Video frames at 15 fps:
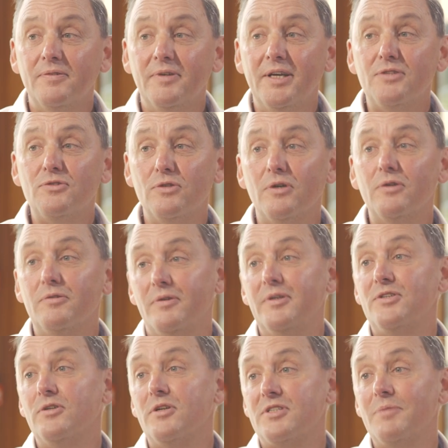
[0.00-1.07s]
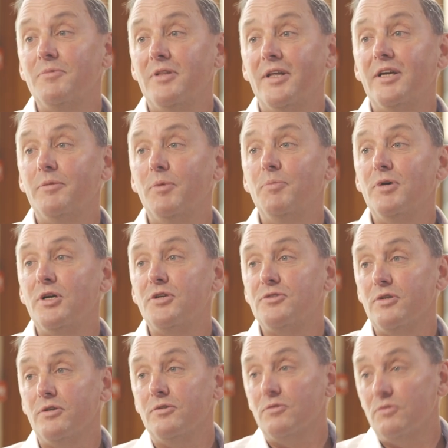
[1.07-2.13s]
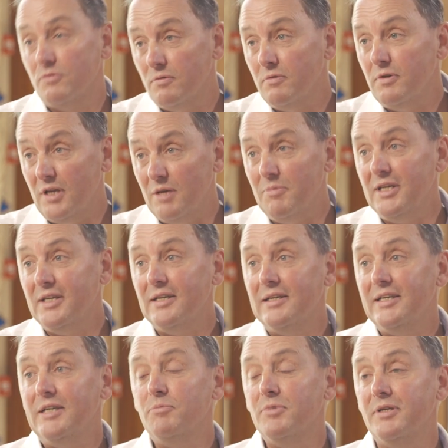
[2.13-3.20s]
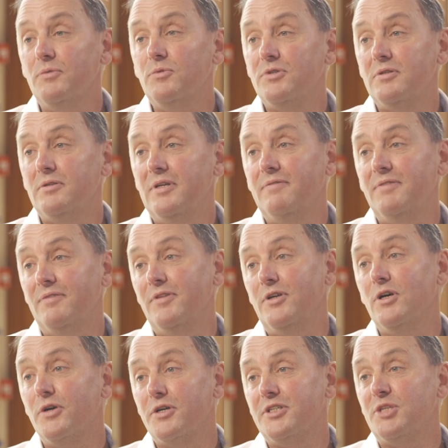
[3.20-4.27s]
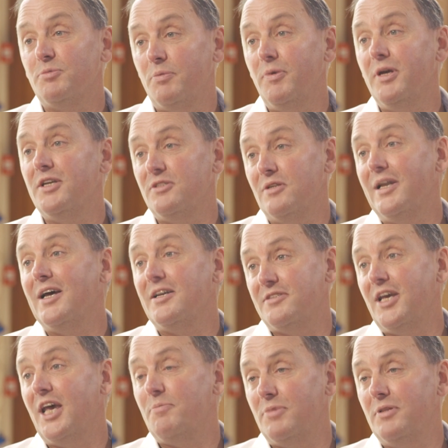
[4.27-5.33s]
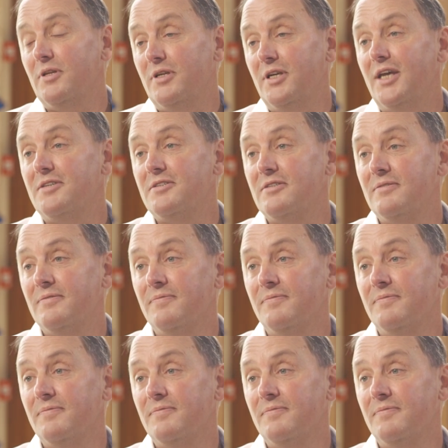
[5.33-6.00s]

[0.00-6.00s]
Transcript: It's not something that can be passed on immediately, but if the architect's prepared to allow it to happen, then yes.